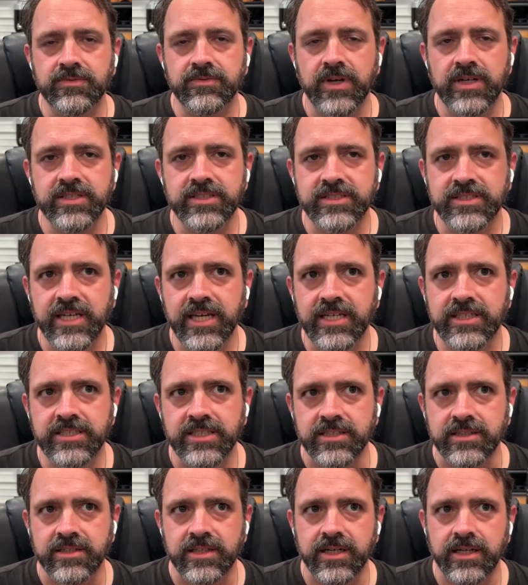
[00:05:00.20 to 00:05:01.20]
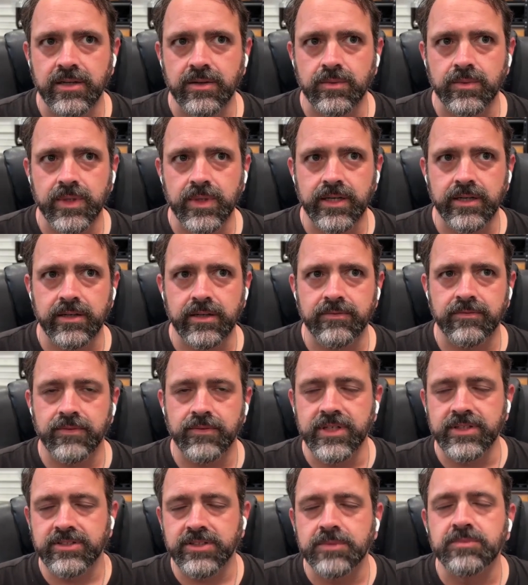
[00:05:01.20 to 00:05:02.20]
a fun tangent there where,
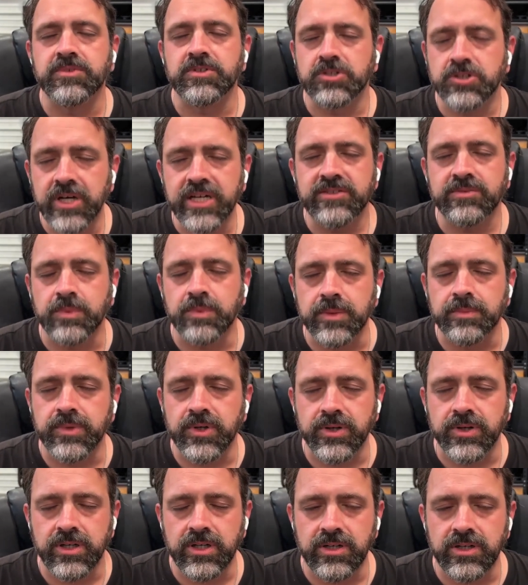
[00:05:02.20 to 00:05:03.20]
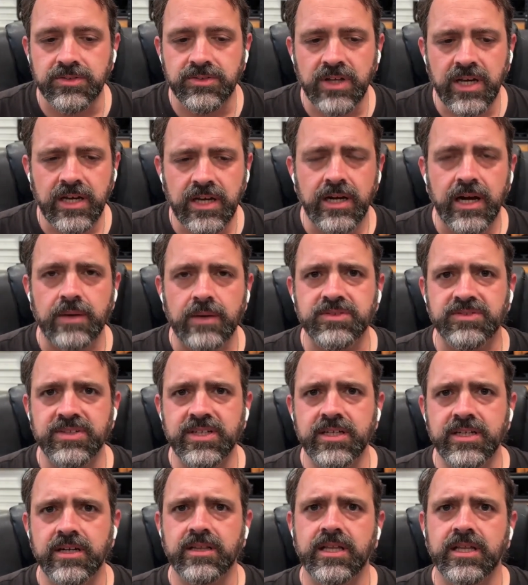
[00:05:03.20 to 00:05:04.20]
in terms of transport protocols, I was
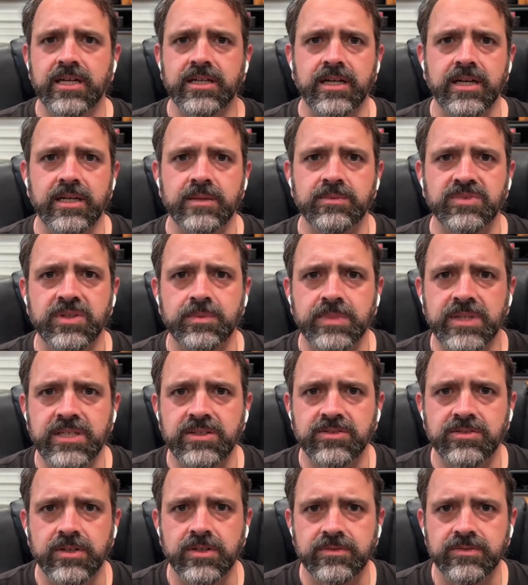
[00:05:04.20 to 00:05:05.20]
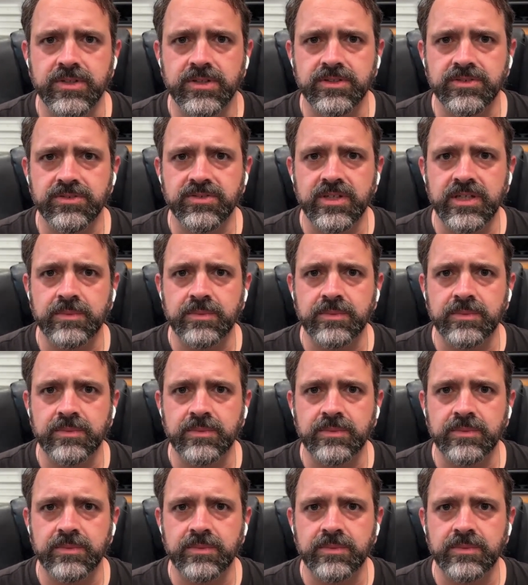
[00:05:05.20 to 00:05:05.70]
seeing a lot of MCP servers